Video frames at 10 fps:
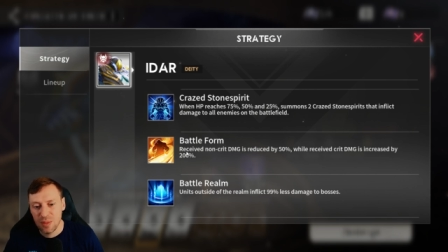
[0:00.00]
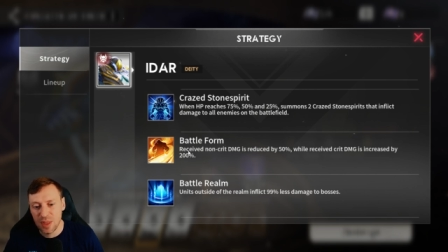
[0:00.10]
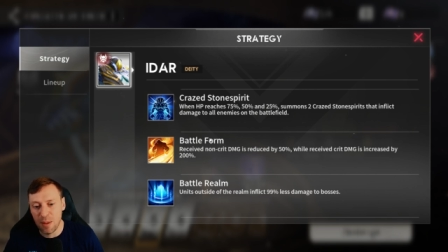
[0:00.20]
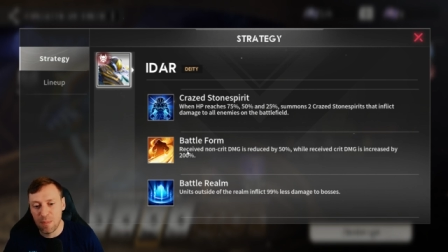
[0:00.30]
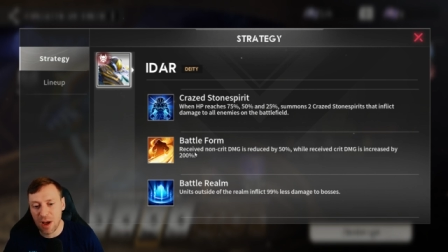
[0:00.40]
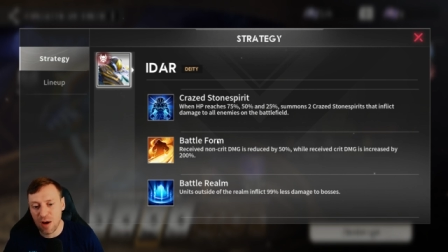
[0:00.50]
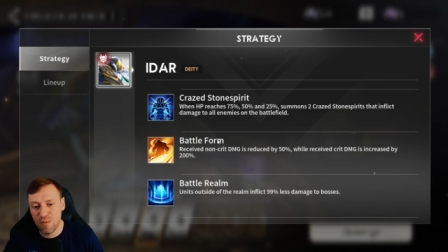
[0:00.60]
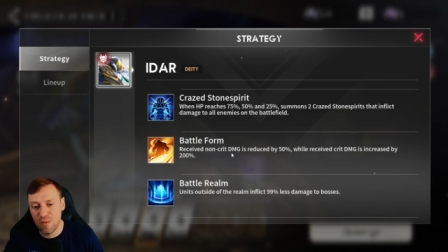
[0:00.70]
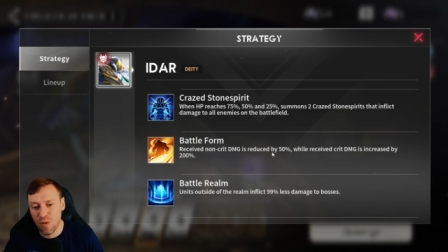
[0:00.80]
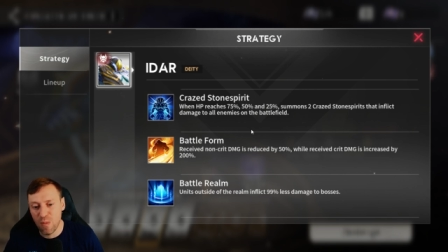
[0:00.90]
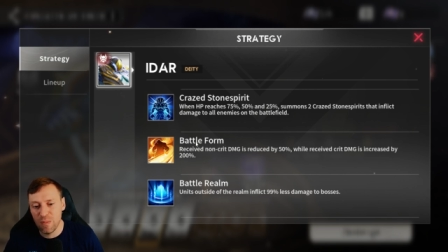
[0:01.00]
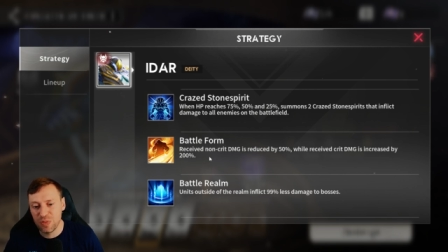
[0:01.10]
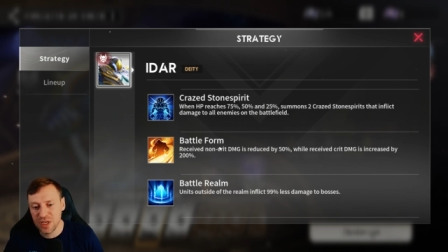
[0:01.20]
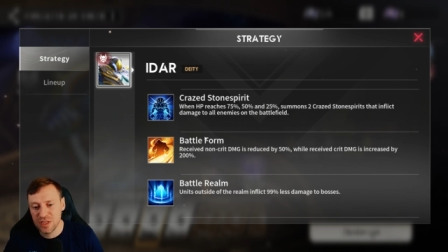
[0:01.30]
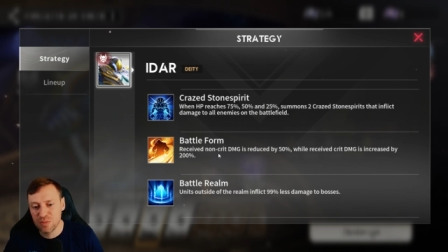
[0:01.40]
Now, Battle
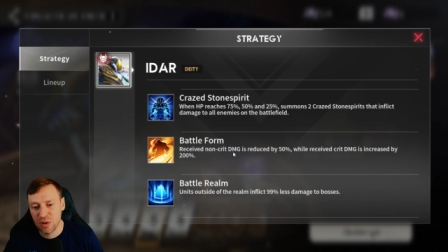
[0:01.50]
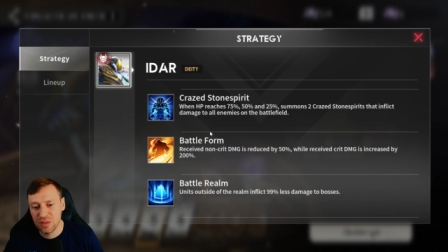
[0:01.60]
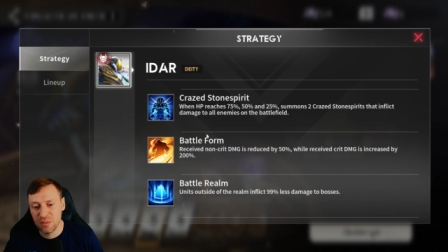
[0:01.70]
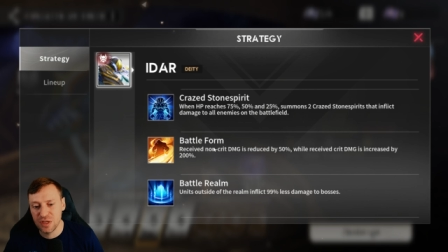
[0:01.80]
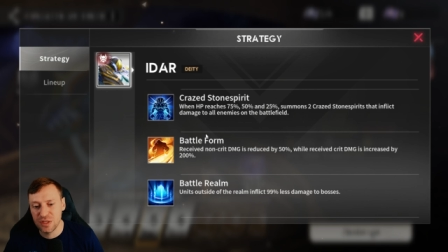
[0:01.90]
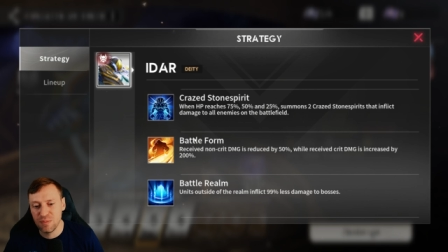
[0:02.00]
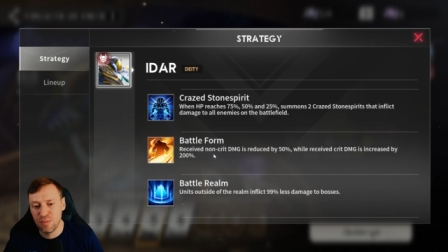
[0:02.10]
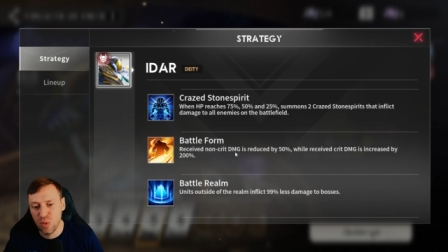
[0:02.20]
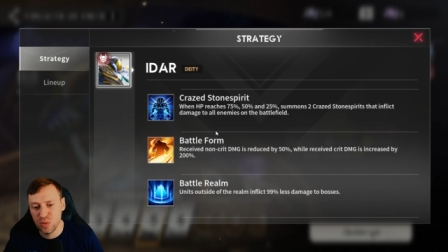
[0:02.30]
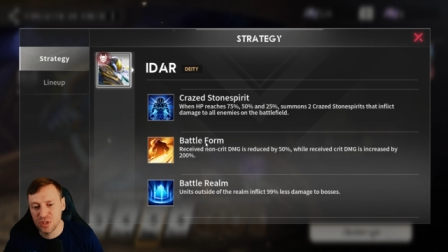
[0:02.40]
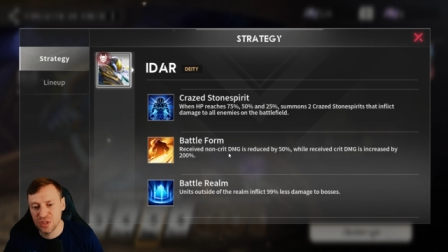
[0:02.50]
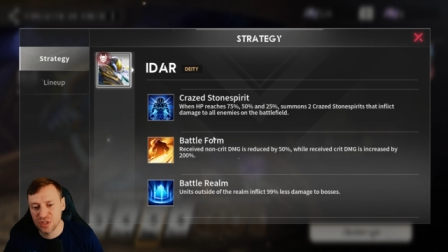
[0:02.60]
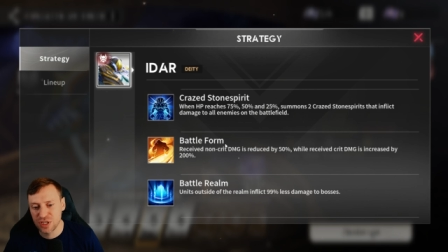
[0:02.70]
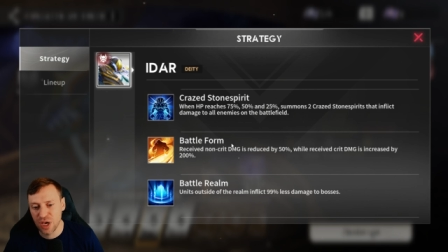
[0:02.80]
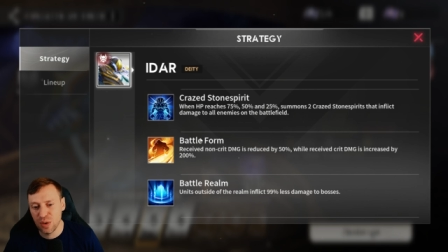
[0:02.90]
Form, this is probably the most
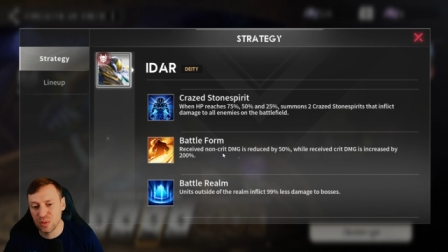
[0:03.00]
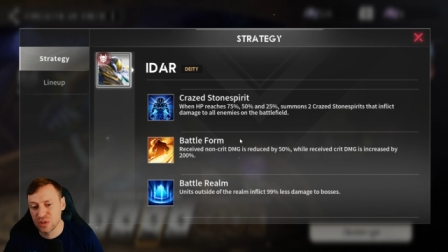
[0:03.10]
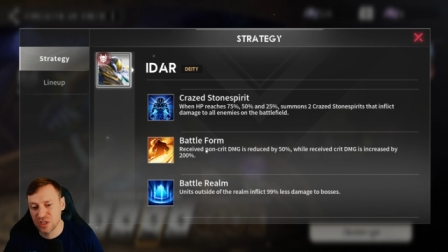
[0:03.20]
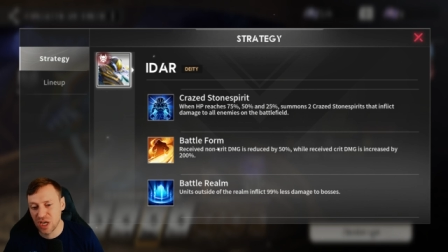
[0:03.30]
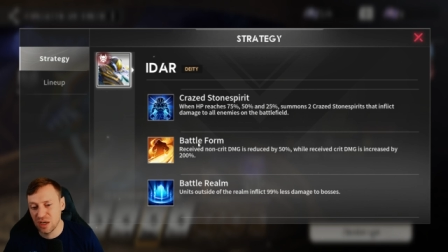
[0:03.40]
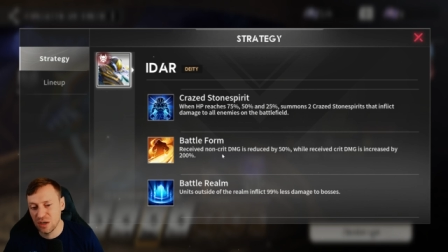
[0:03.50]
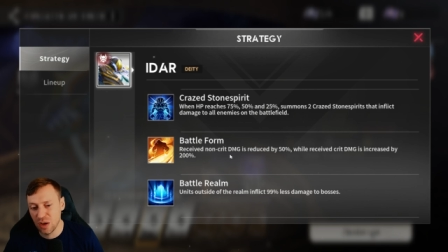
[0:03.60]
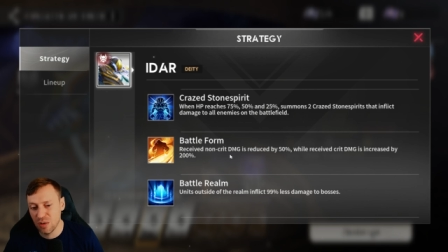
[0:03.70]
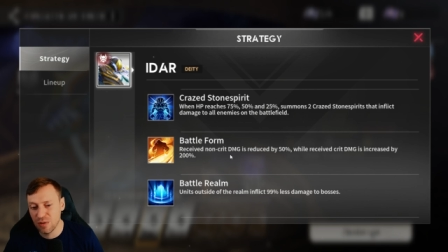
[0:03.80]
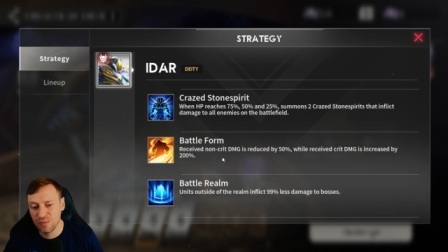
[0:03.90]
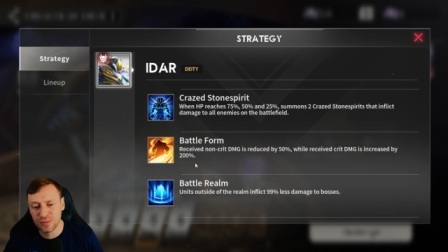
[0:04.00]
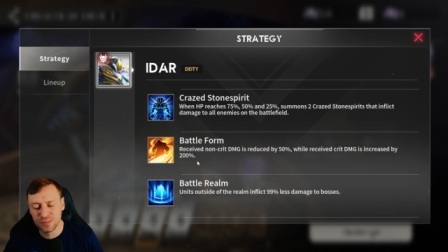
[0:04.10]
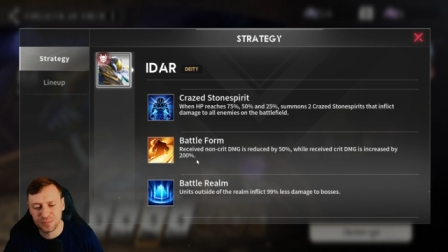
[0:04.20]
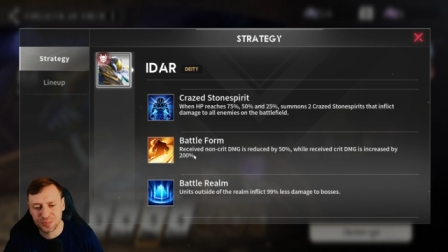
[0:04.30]
important skill to take note of.